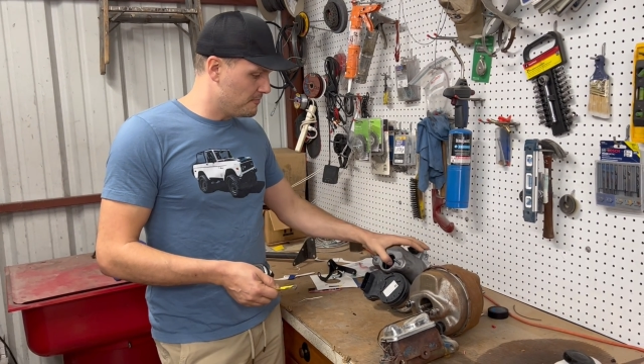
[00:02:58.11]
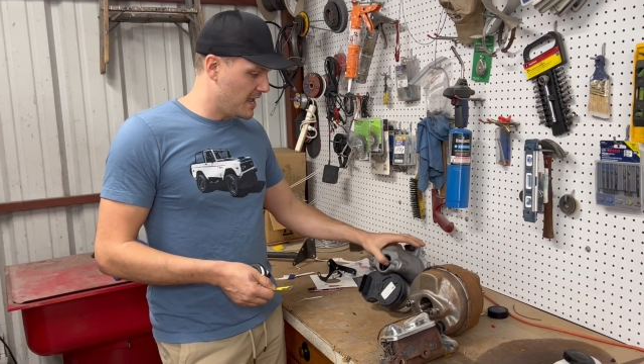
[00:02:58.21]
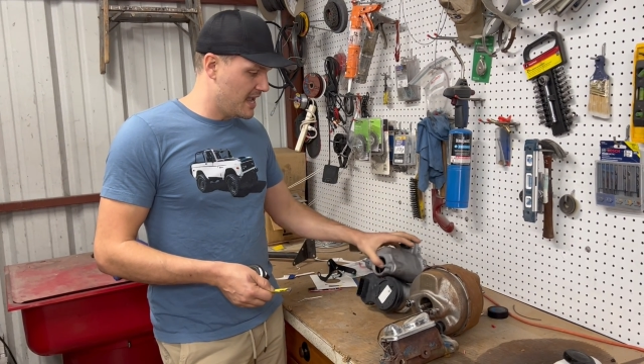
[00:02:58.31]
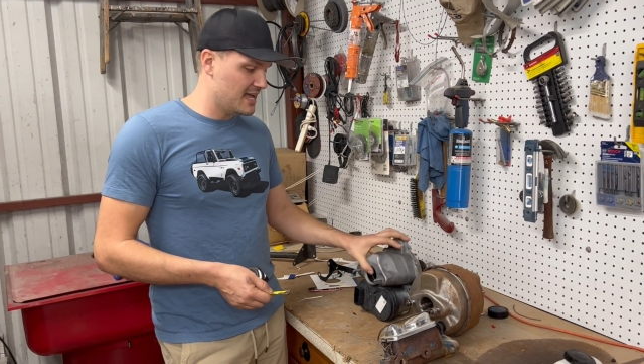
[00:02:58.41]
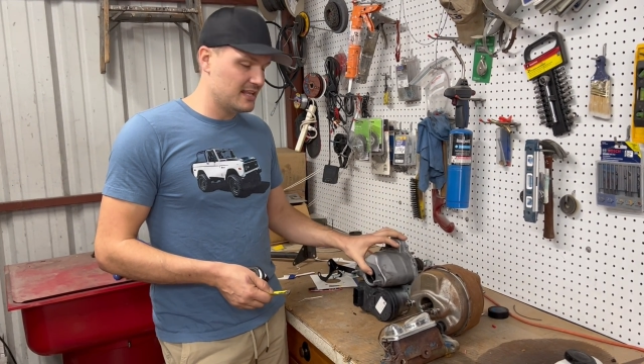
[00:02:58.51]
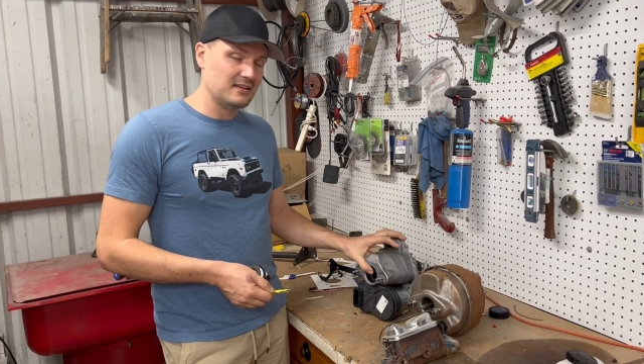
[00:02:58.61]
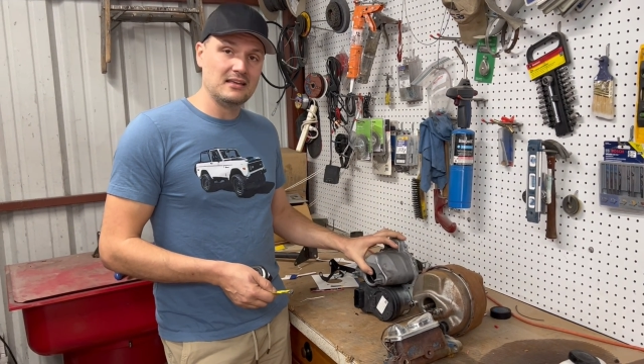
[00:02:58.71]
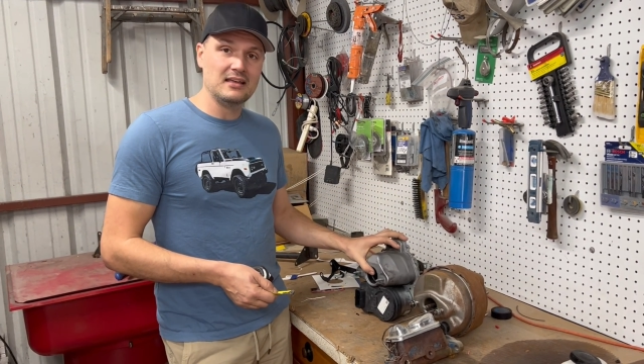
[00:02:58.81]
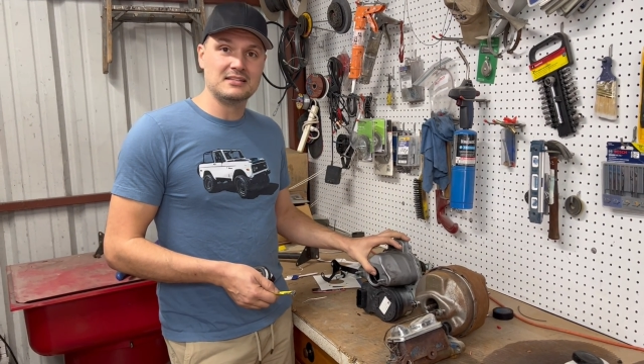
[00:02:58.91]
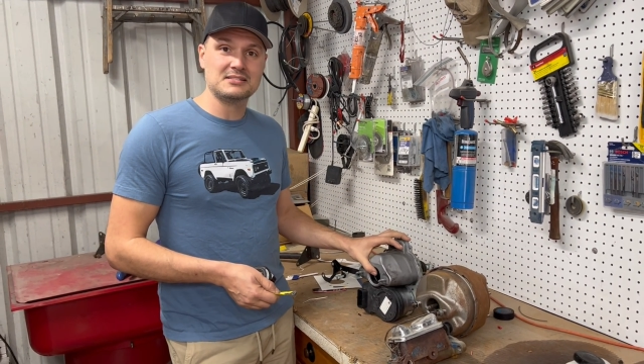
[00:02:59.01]
and
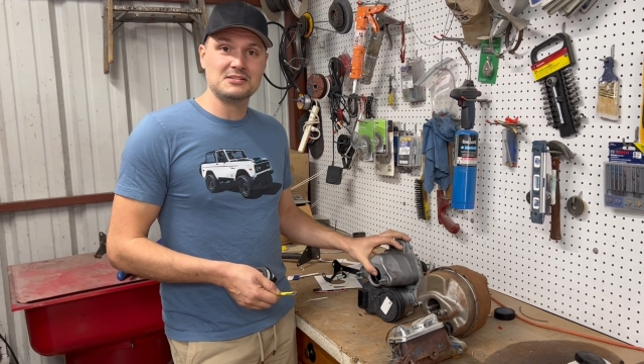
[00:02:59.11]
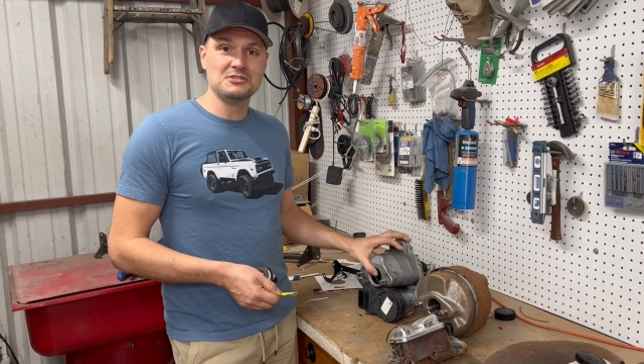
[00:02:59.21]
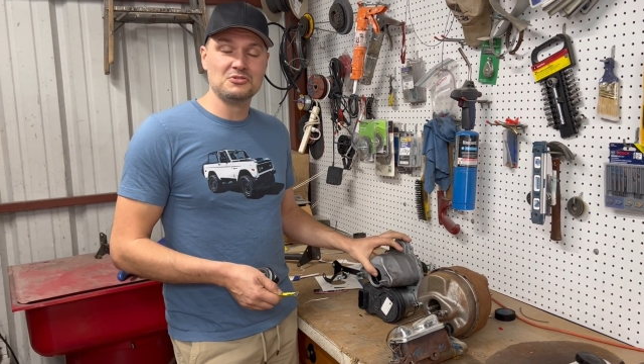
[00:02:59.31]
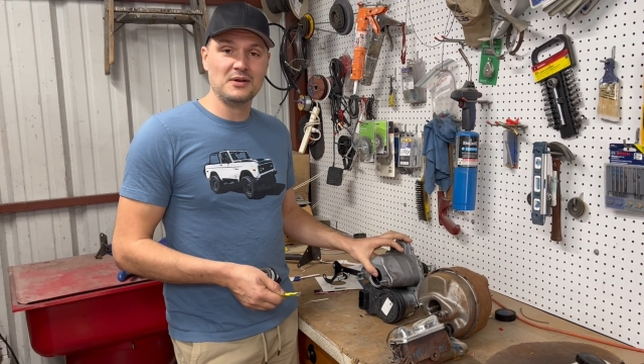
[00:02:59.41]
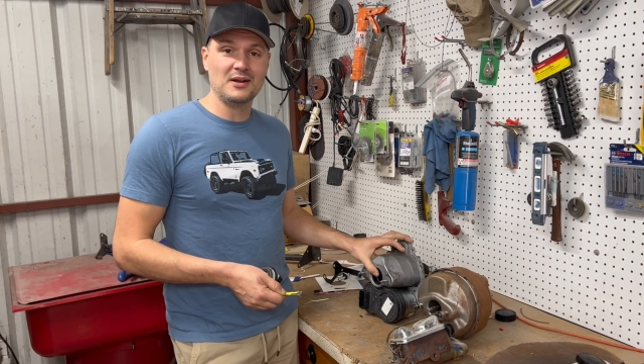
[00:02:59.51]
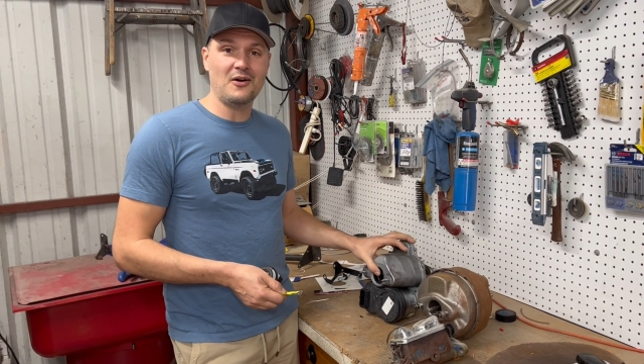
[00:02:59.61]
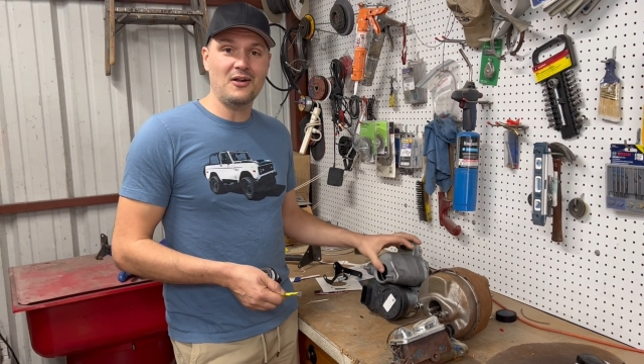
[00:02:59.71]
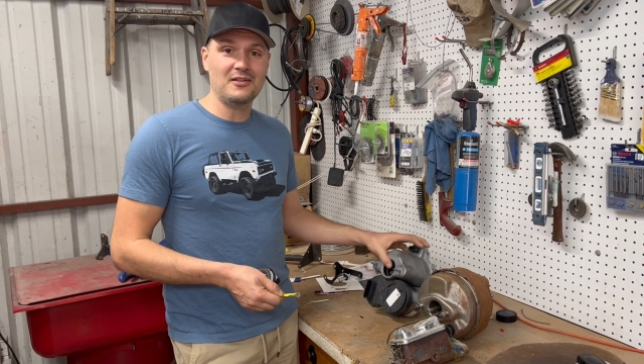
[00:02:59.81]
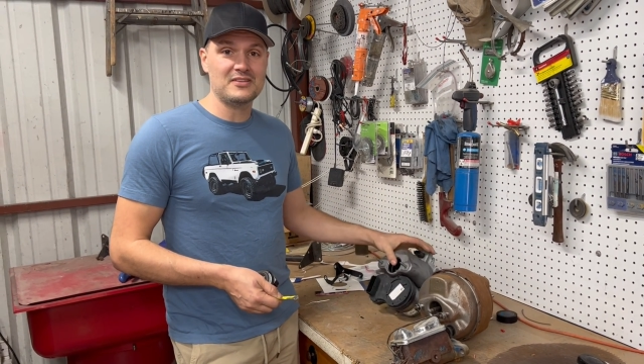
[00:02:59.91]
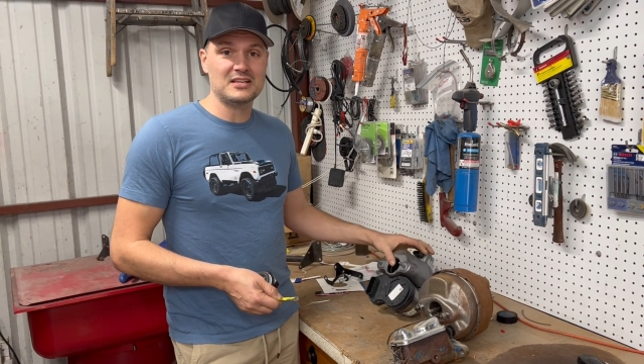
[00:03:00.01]
it's doing
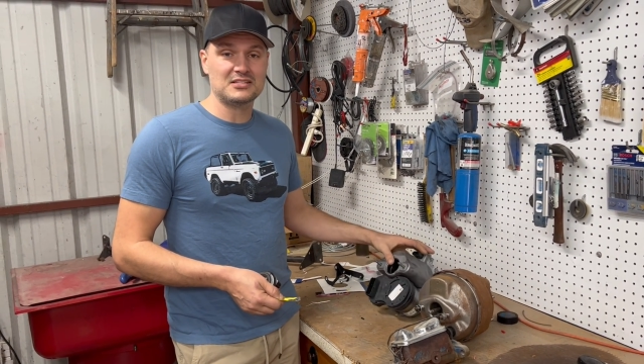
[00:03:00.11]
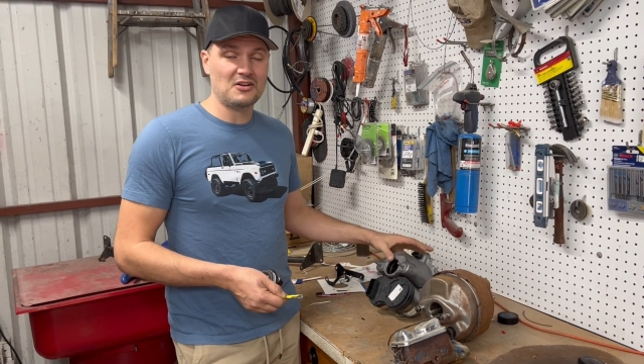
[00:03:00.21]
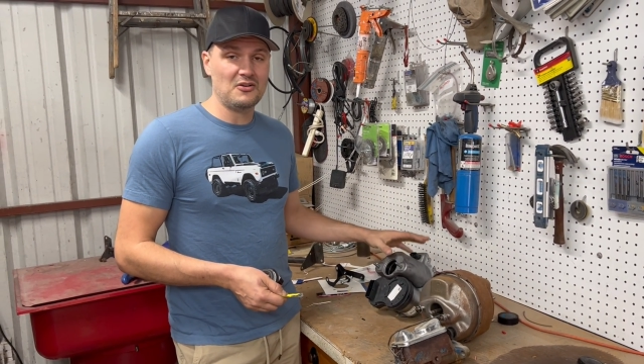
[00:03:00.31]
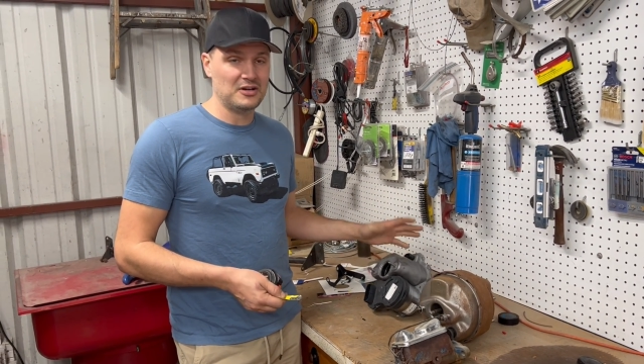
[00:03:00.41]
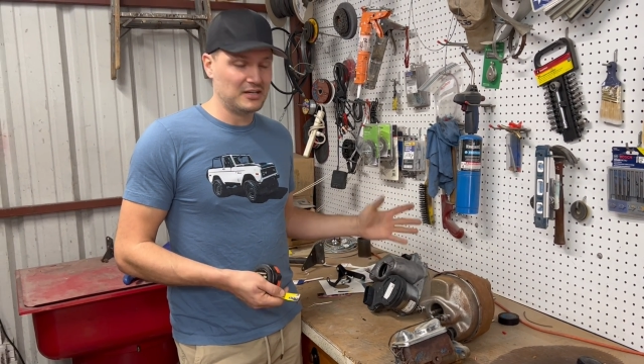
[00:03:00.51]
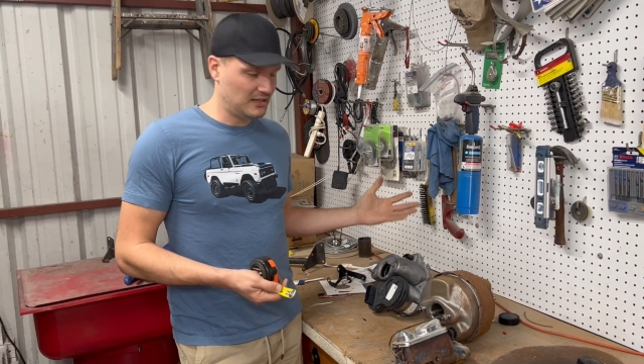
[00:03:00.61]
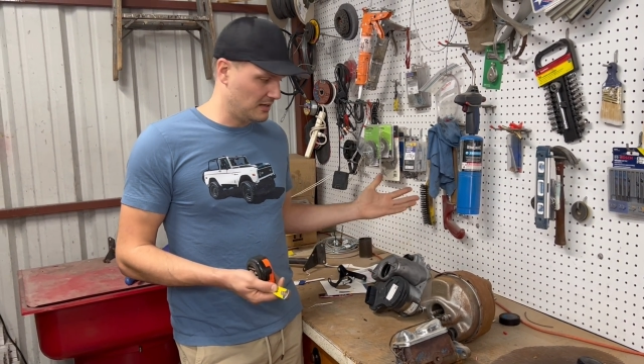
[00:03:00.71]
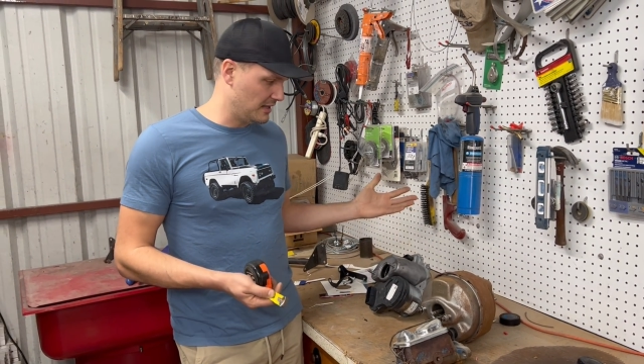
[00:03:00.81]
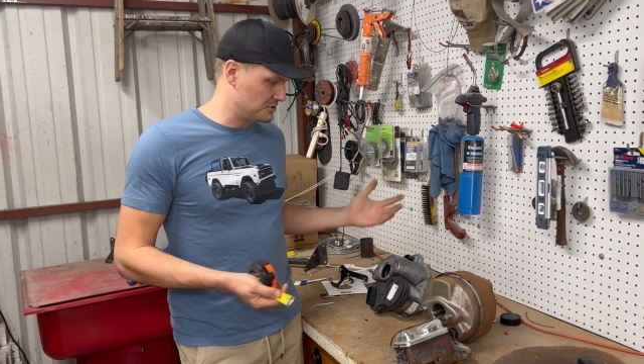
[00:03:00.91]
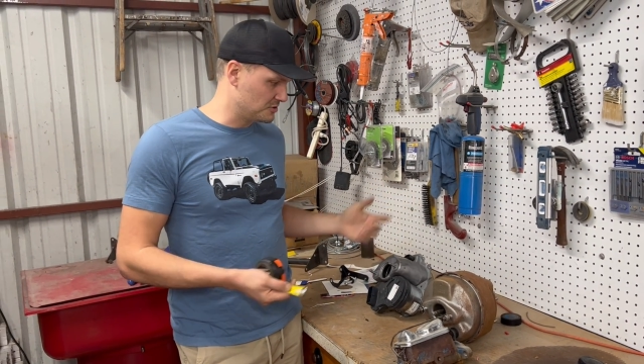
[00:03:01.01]
all of this on
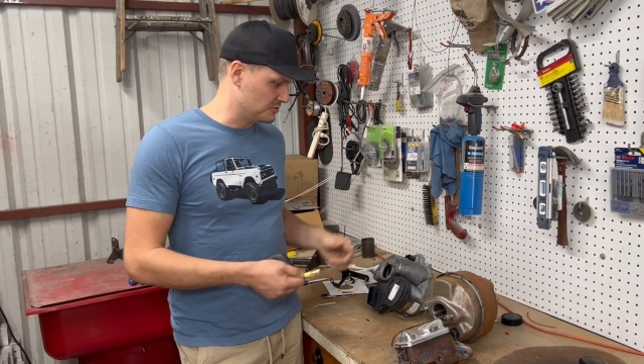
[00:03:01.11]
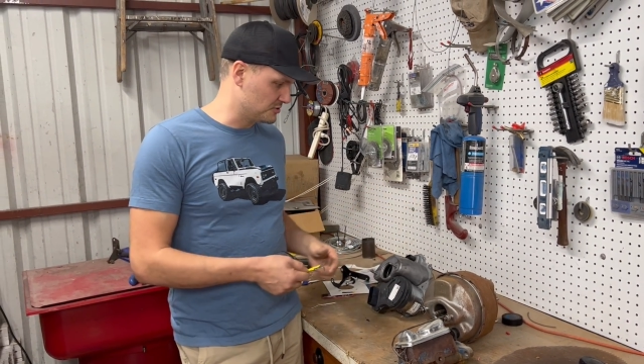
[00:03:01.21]
electrical